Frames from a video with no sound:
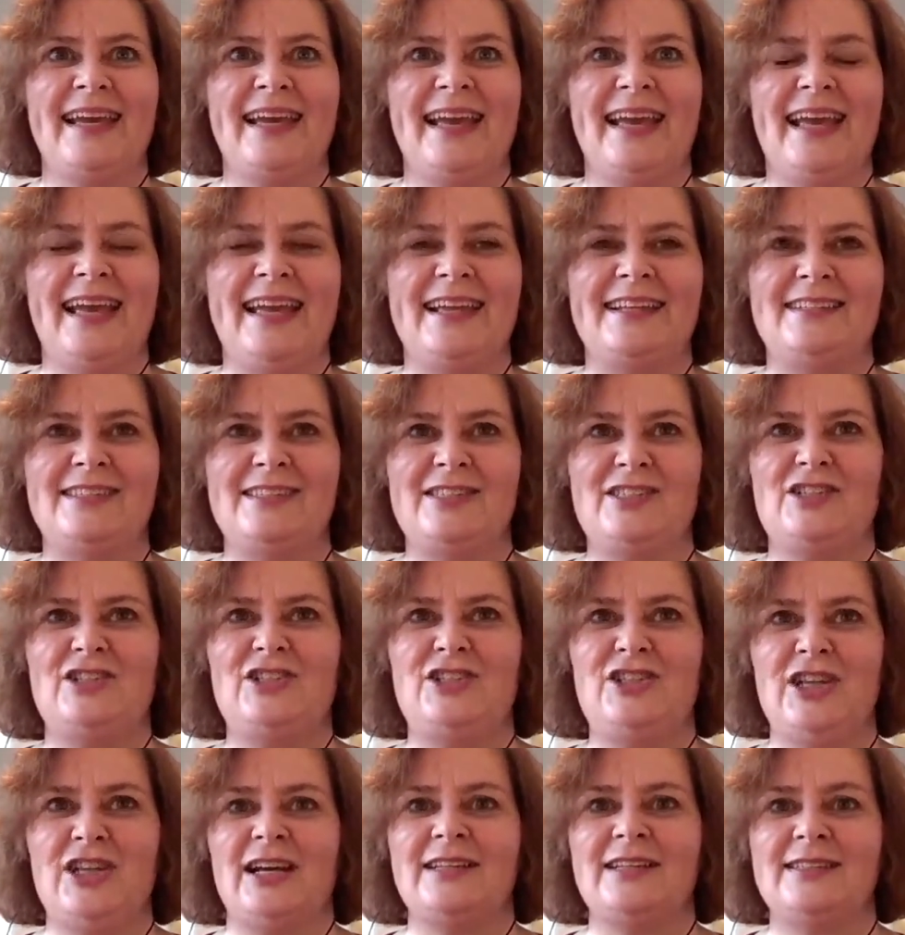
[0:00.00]
it's
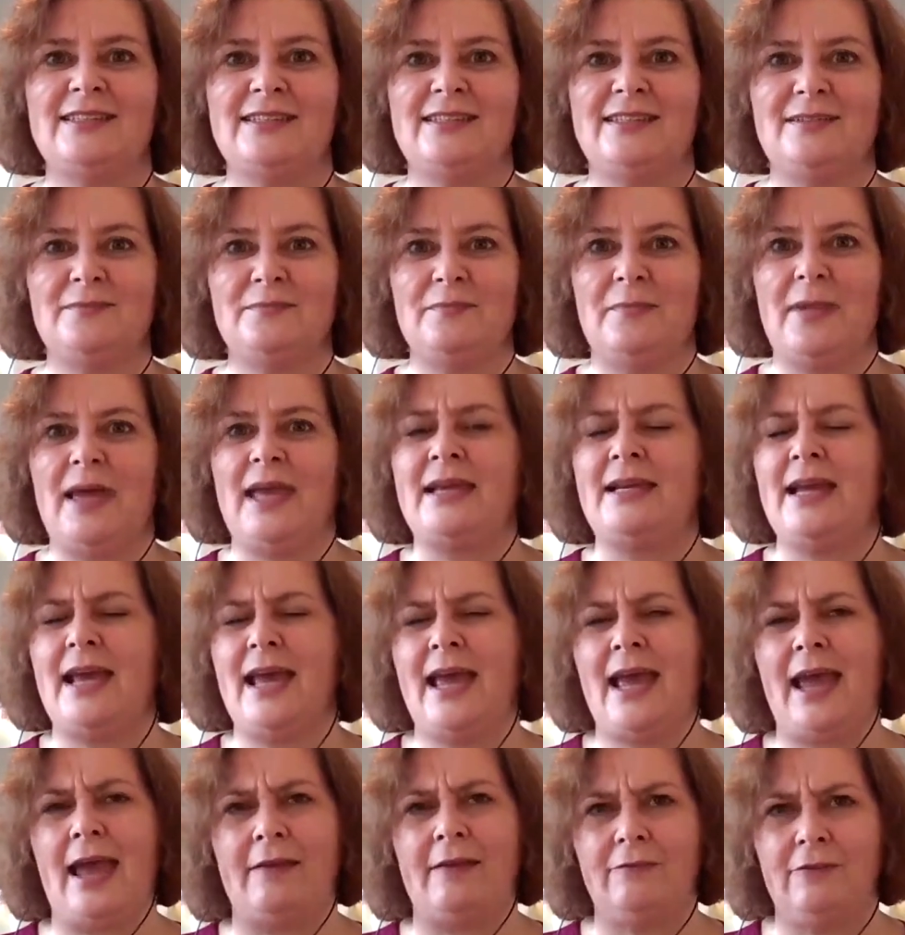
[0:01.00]
just made
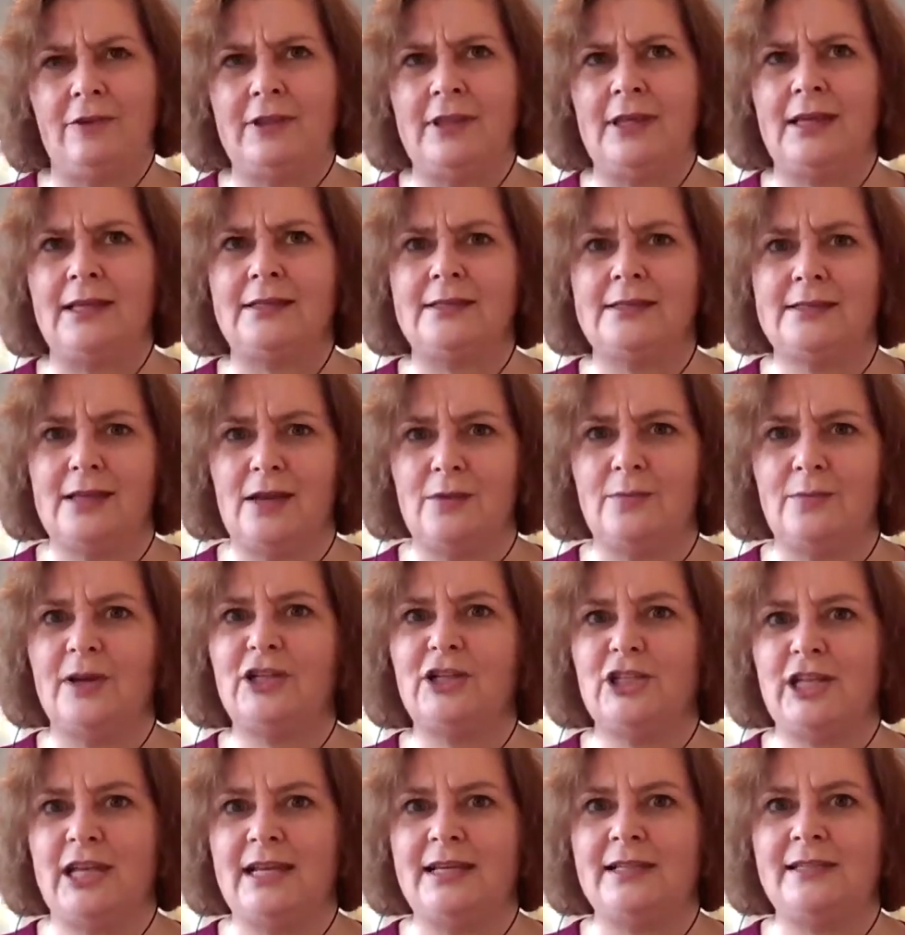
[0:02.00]
everything so
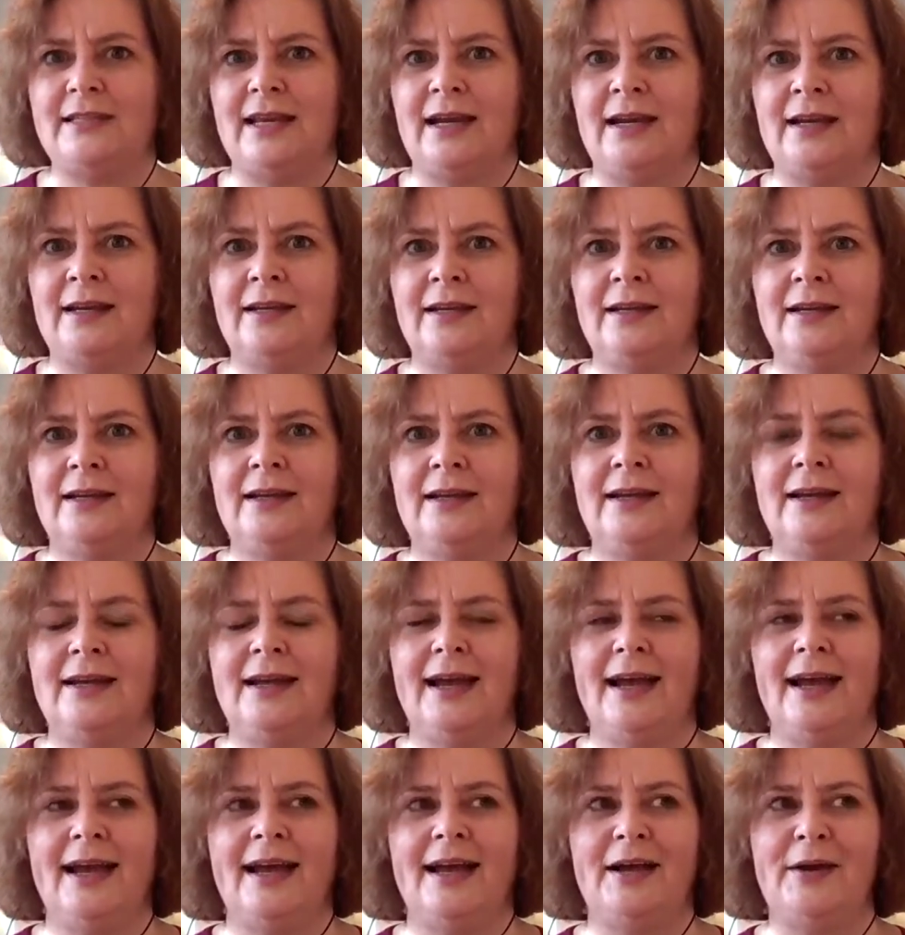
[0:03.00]
much easier.
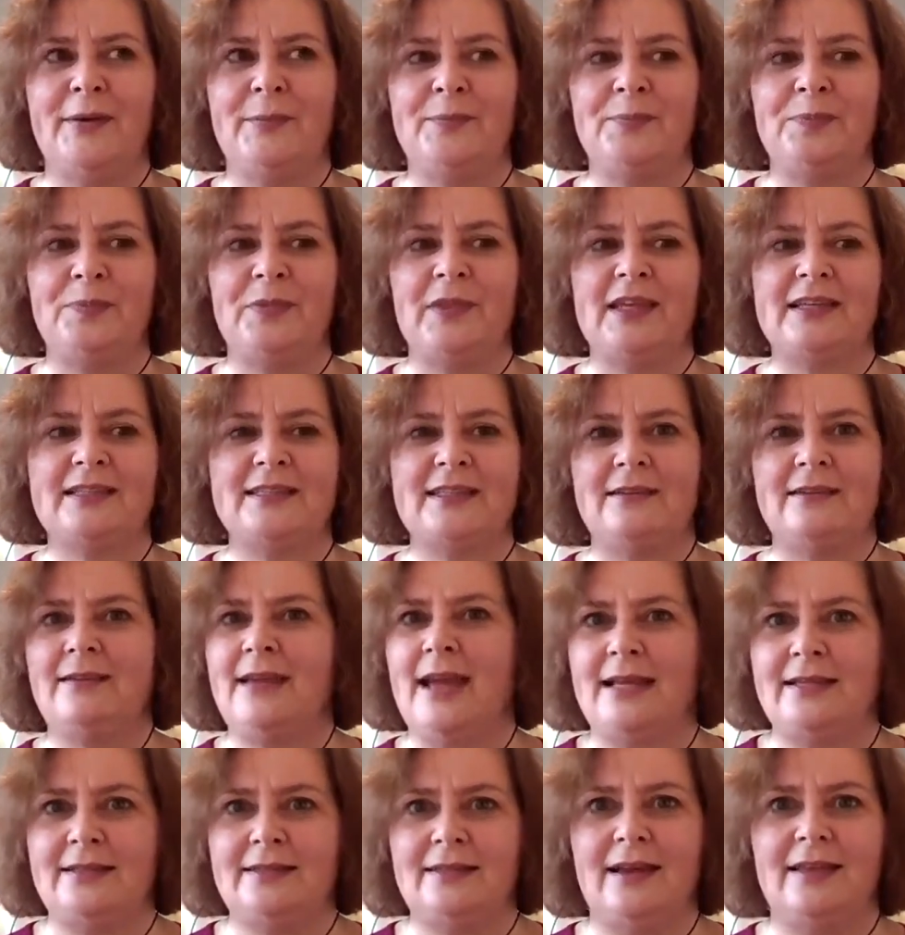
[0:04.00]
So
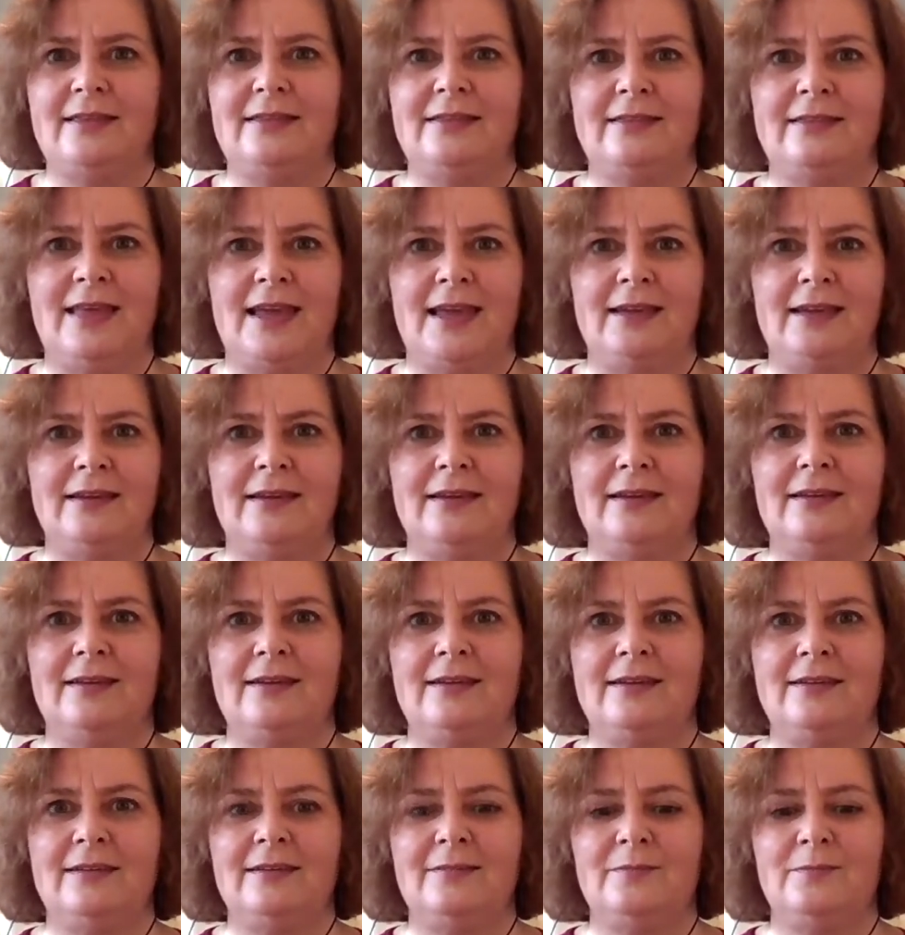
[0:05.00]
yes, I think
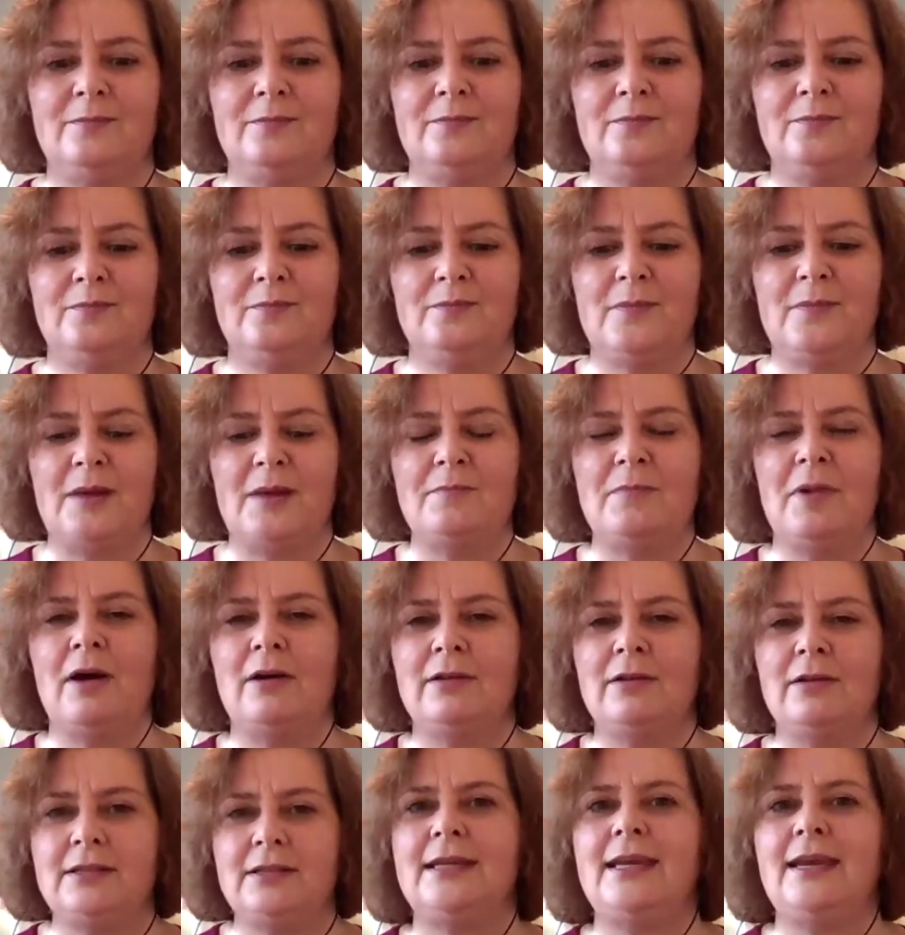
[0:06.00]
my
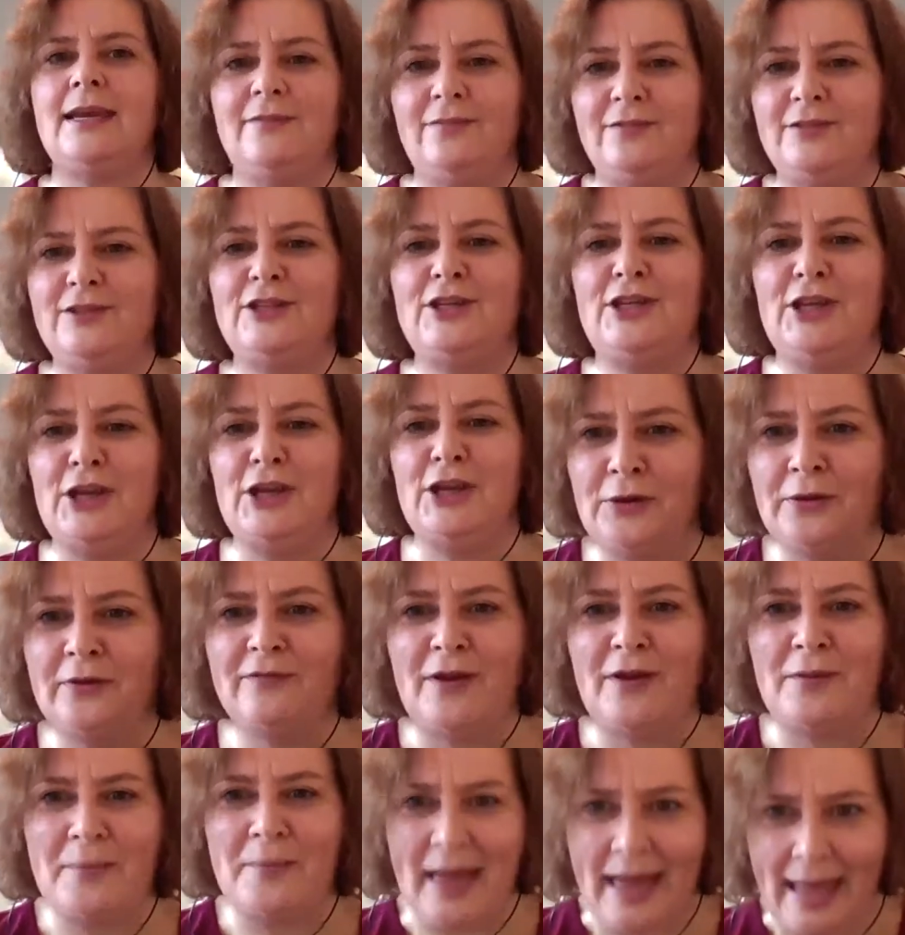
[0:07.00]
parting gift to you,
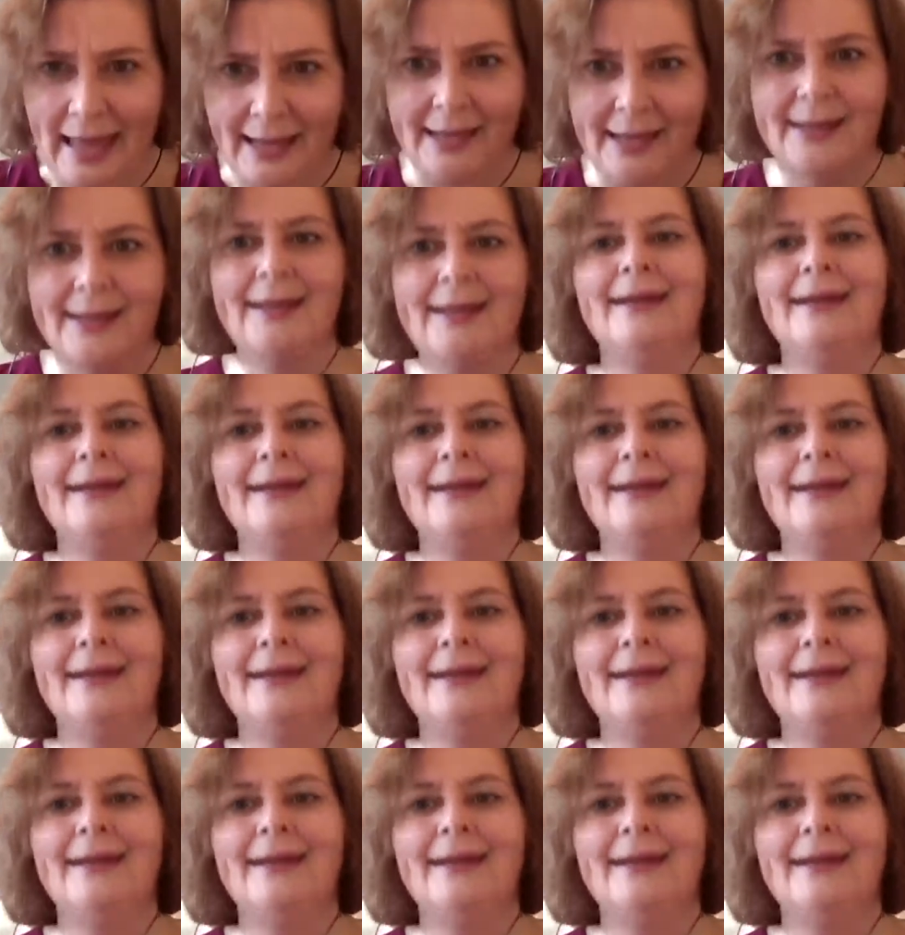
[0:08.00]
if I may,